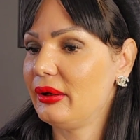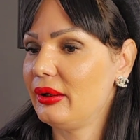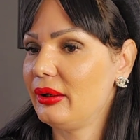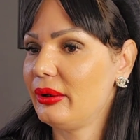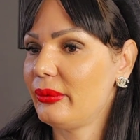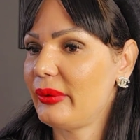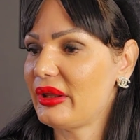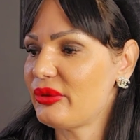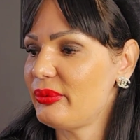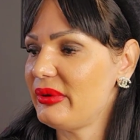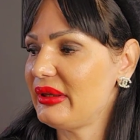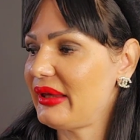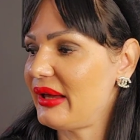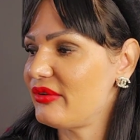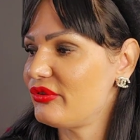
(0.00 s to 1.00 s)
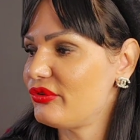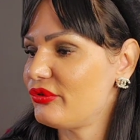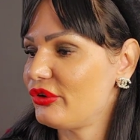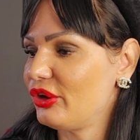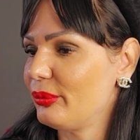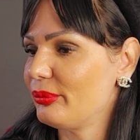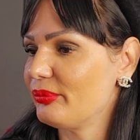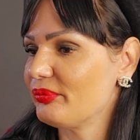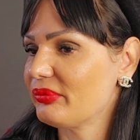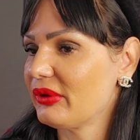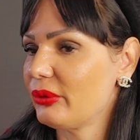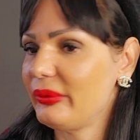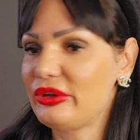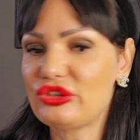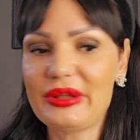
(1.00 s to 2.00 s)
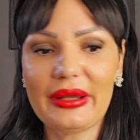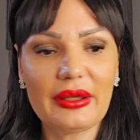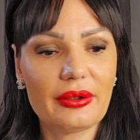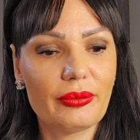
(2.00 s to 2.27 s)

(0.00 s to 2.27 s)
What we have from which deck?